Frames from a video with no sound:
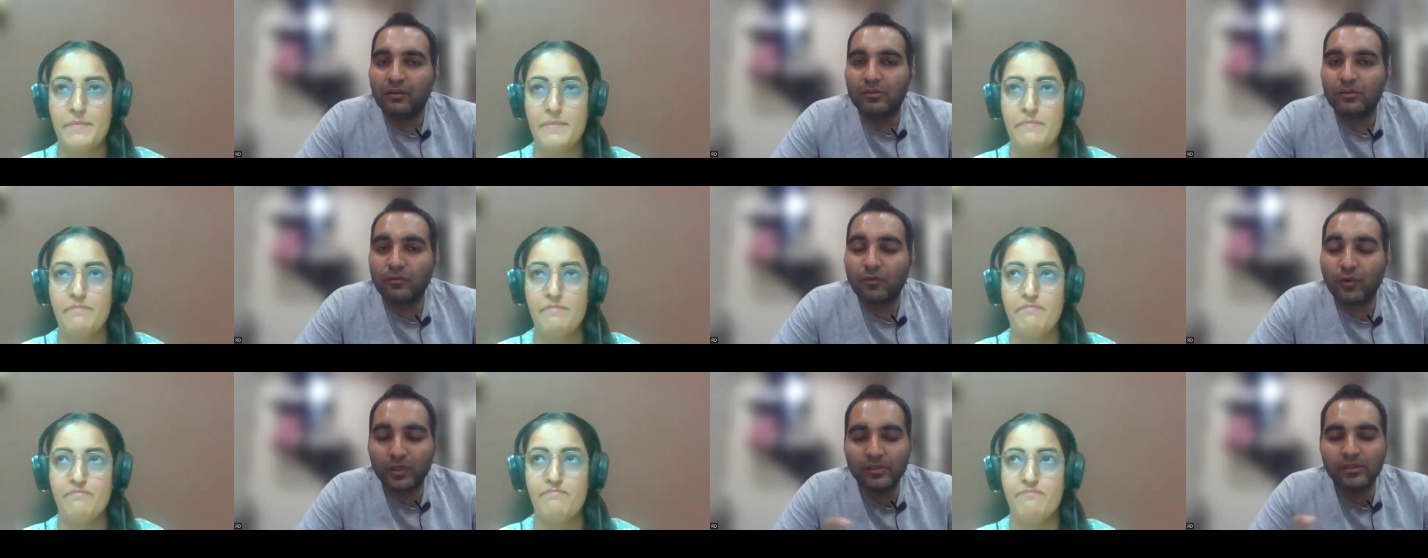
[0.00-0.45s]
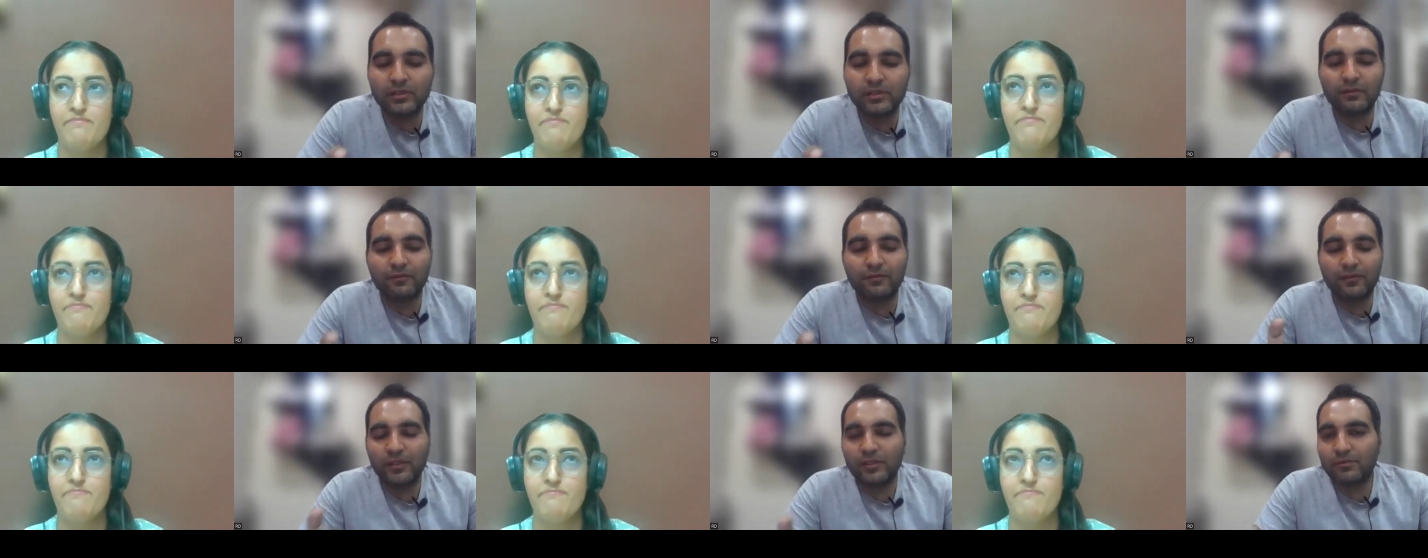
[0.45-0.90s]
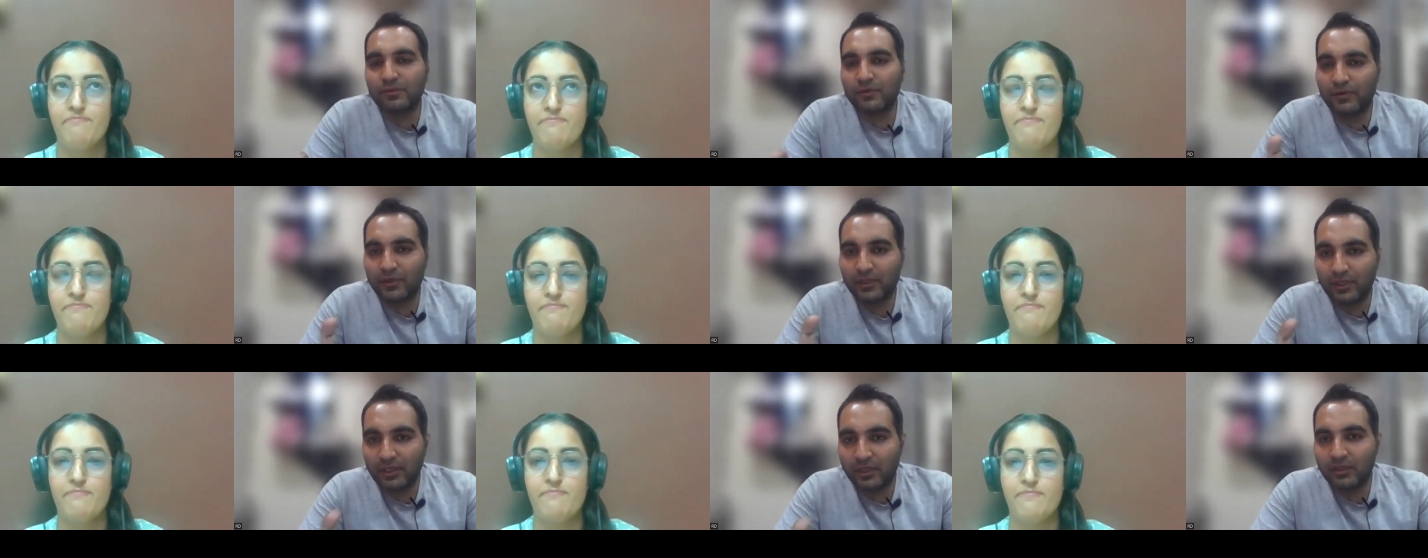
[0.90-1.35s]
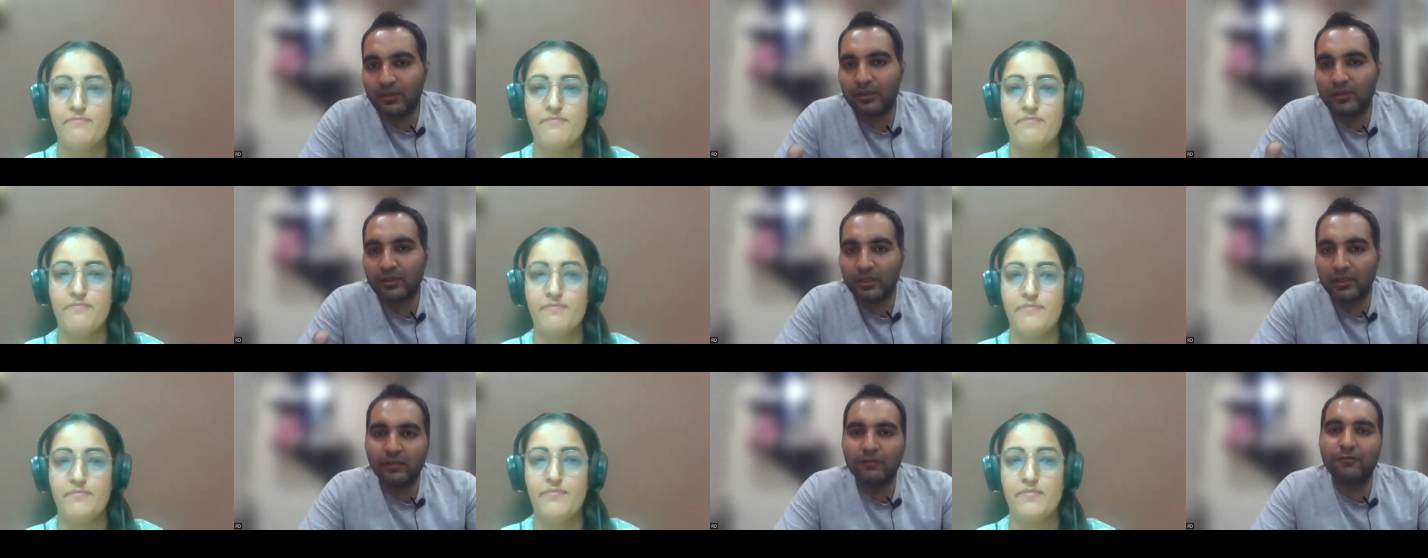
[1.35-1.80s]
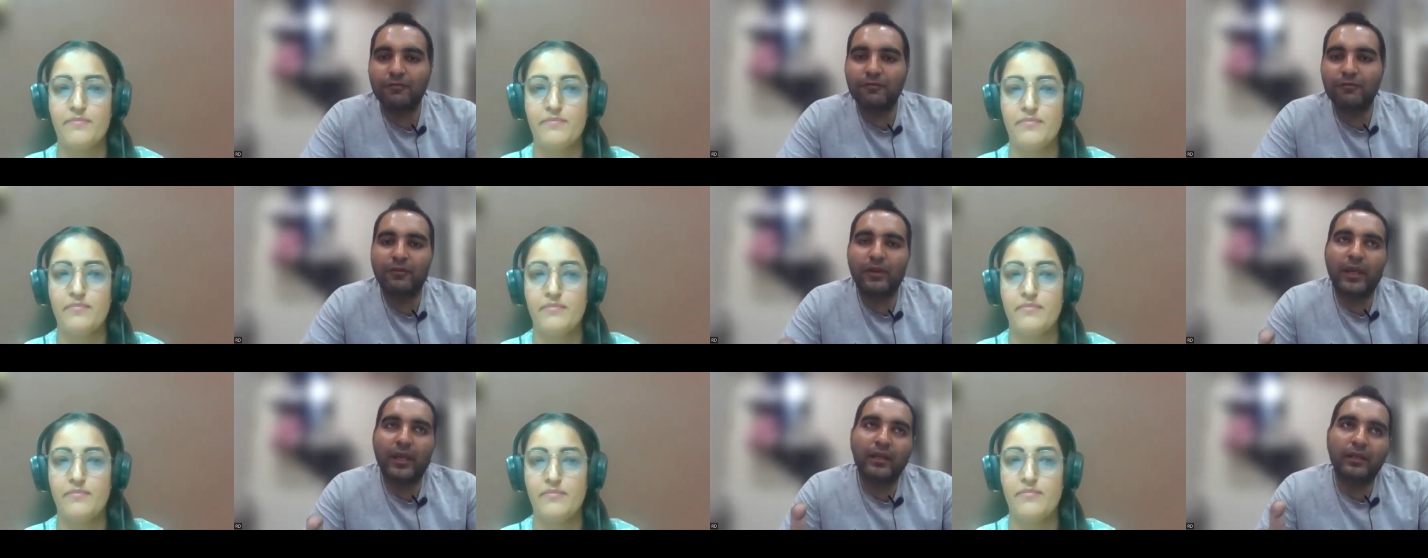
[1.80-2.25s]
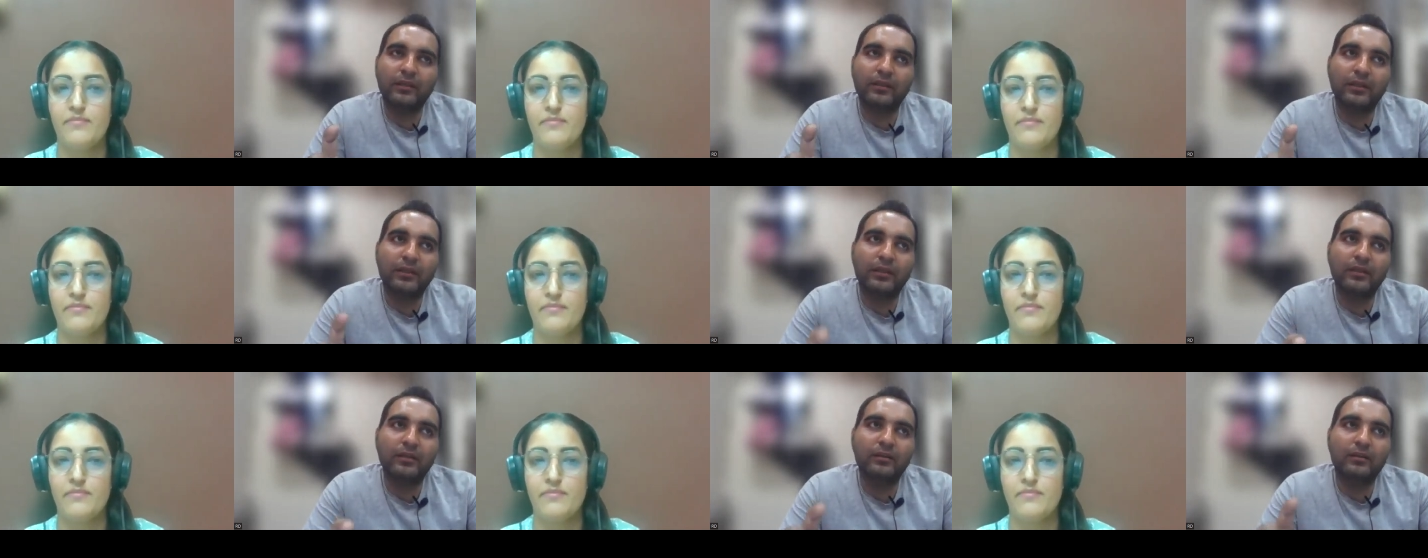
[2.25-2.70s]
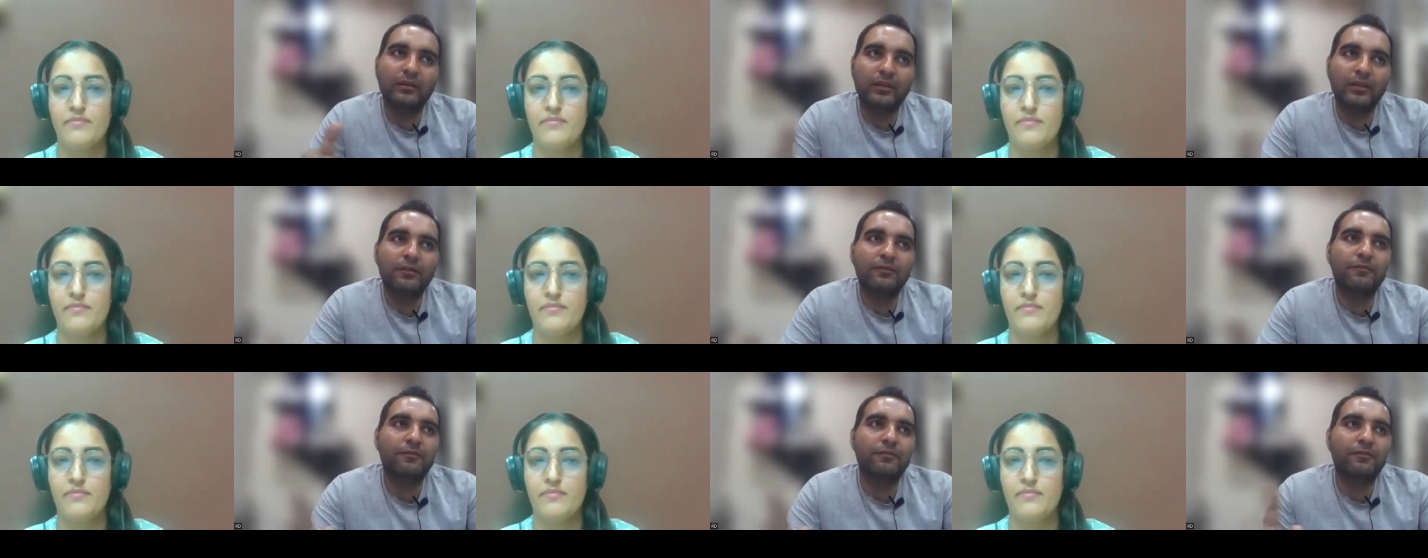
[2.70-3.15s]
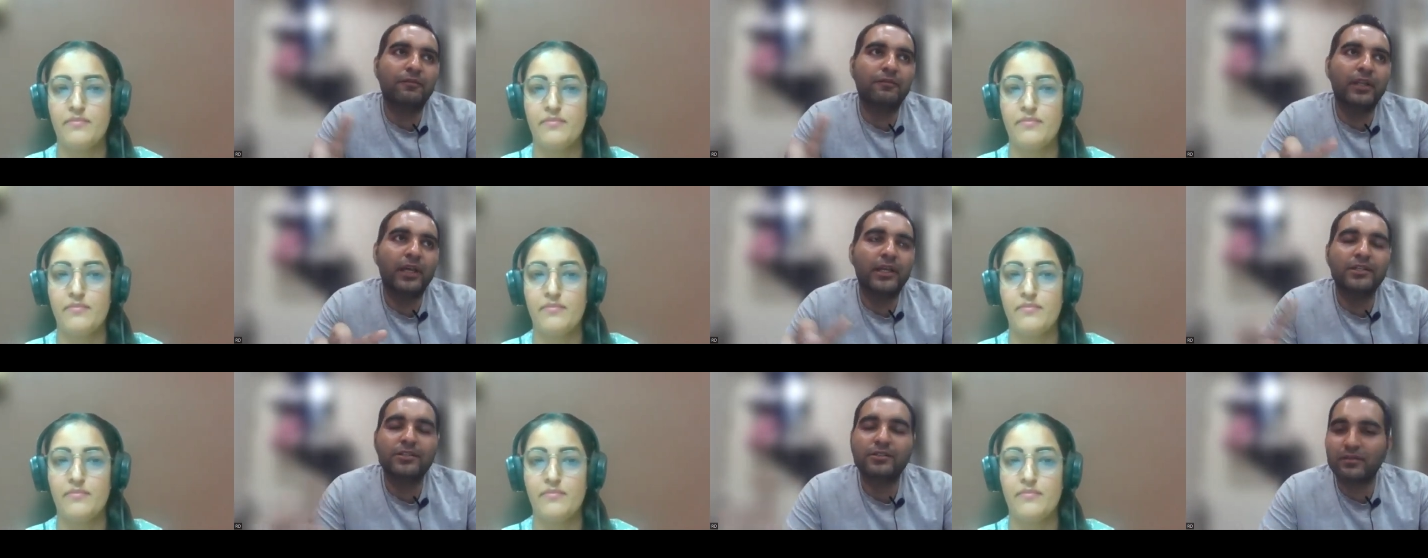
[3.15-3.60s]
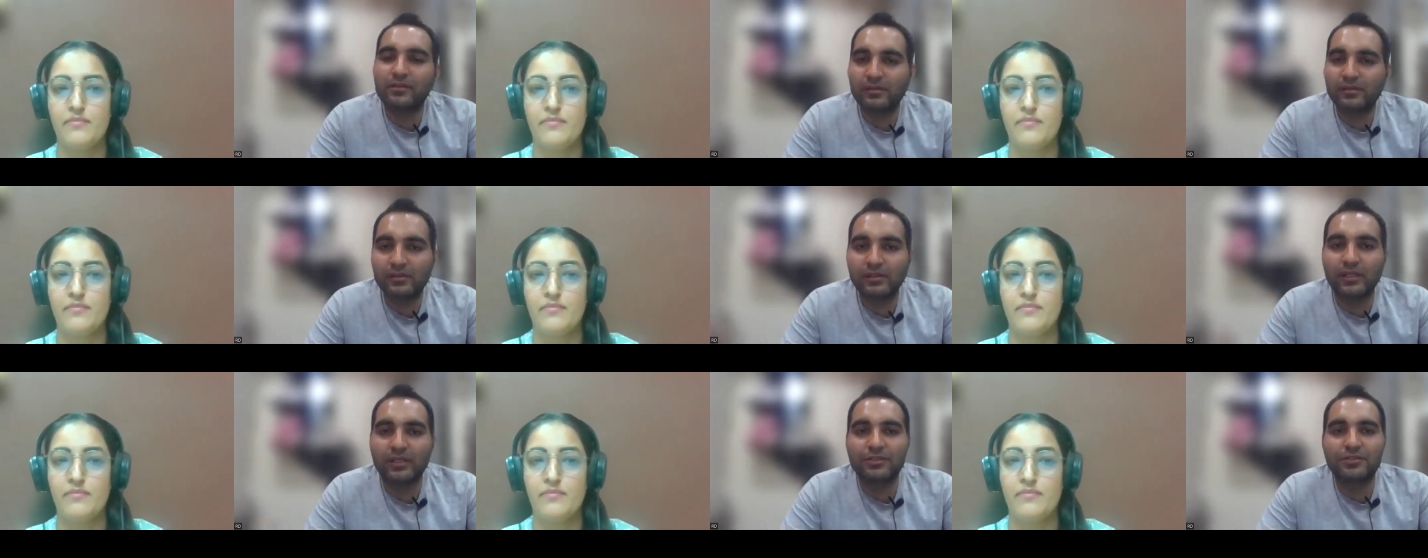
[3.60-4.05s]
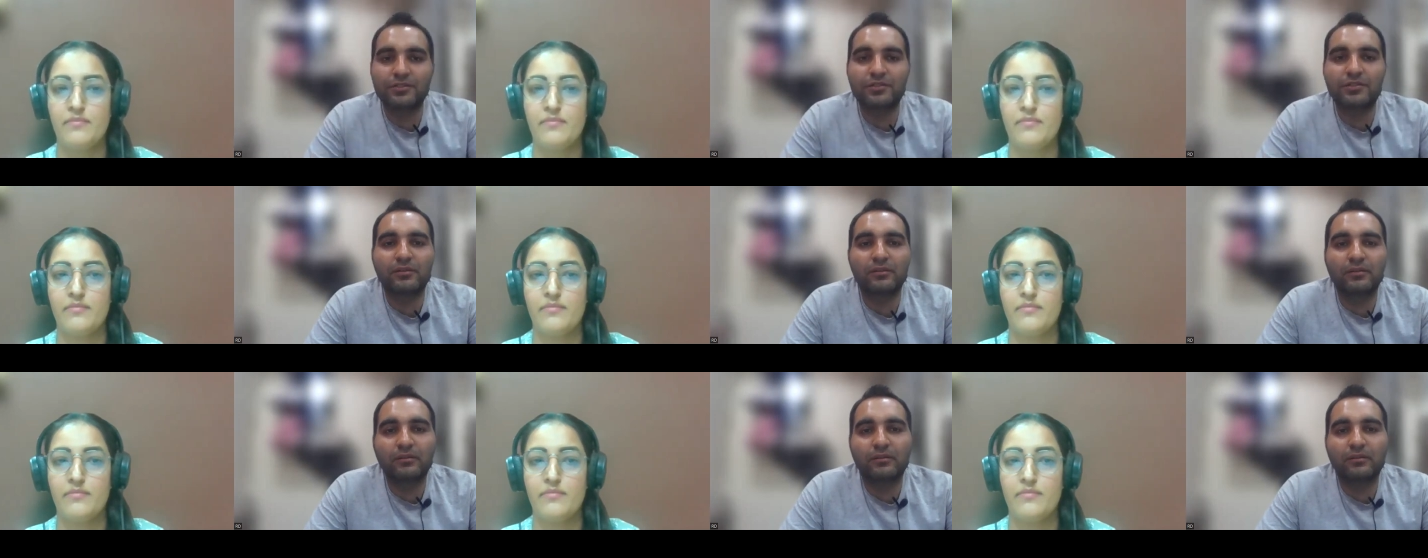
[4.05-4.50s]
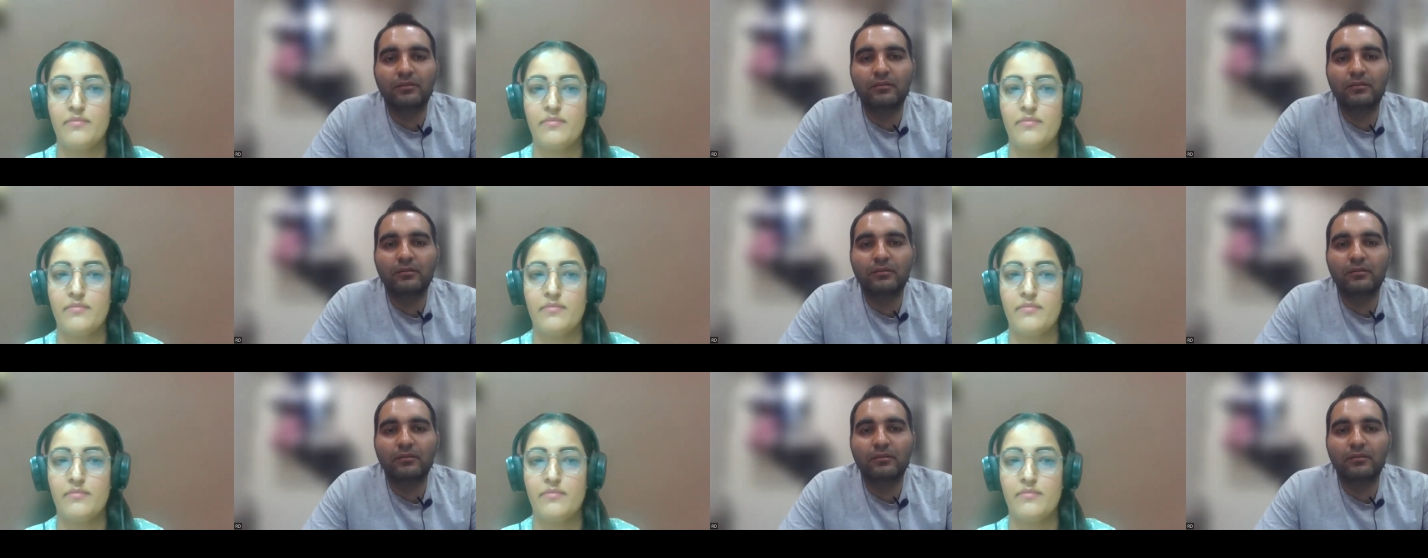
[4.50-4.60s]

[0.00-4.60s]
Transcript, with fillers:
Speaker 1: So what is the difference between git diff and git diff dash staged?